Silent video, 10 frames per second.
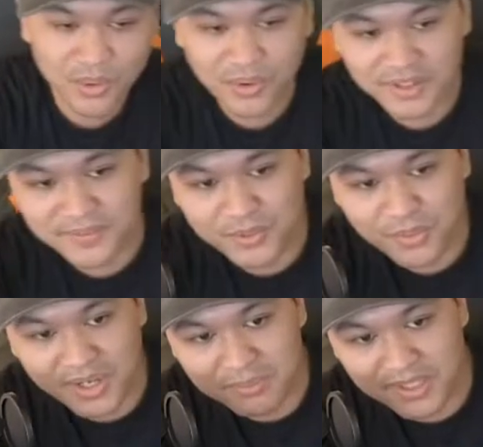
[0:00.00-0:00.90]
if you
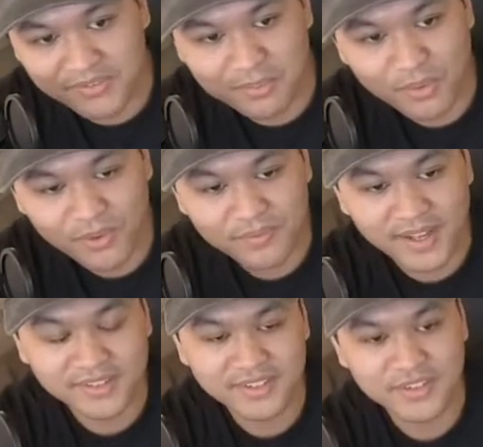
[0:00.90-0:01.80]
want to be even more
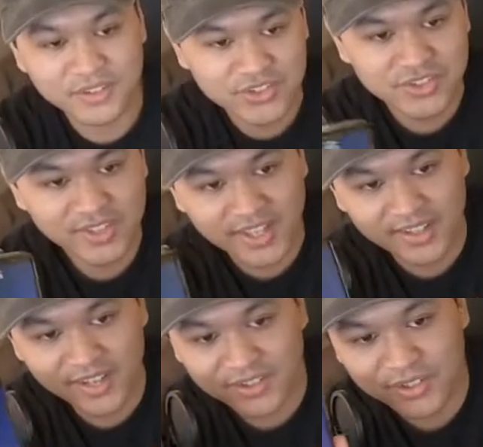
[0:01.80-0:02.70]
fancy, you just get
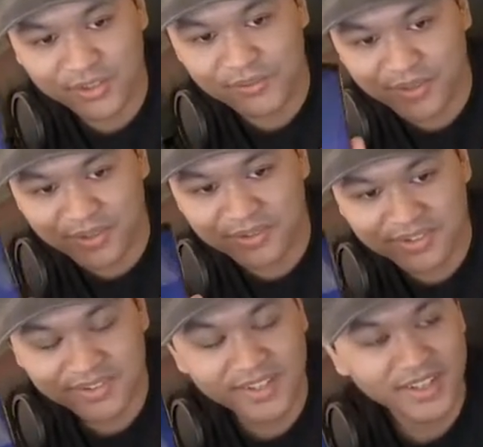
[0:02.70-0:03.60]
like 2
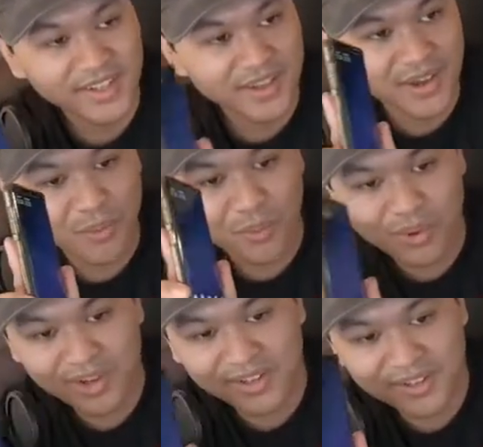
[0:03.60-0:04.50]
phones,
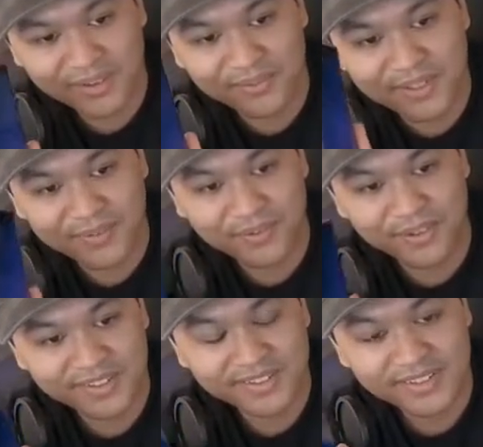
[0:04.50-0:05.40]
one of
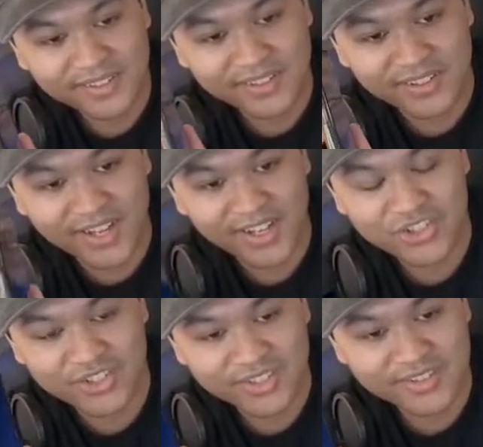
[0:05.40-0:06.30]
different
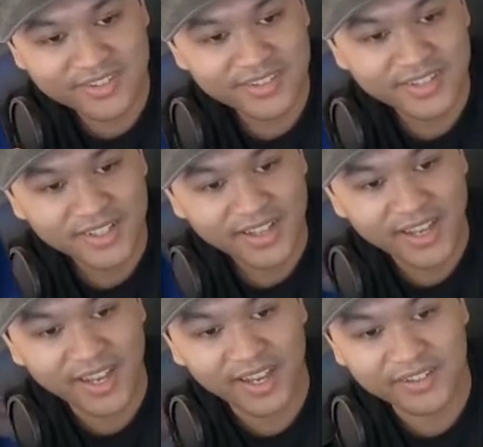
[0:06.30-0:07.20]
connections,
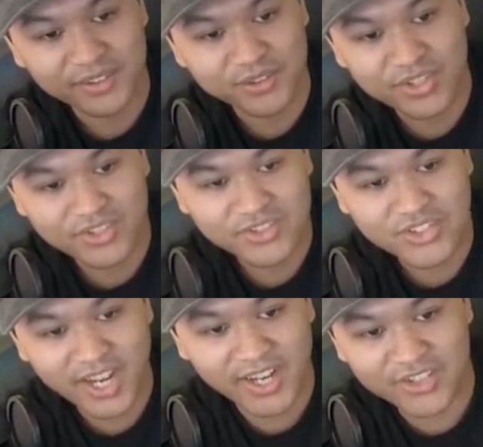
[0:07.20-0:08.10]
and you just
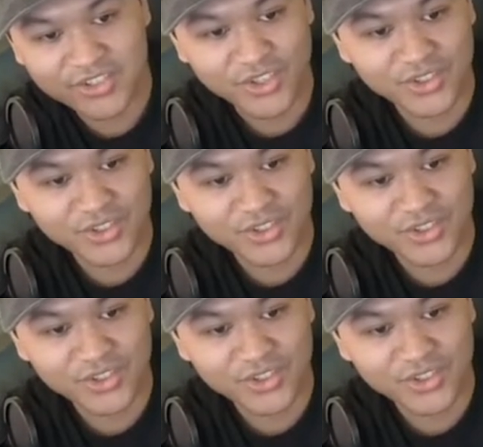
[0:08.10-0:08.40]
change your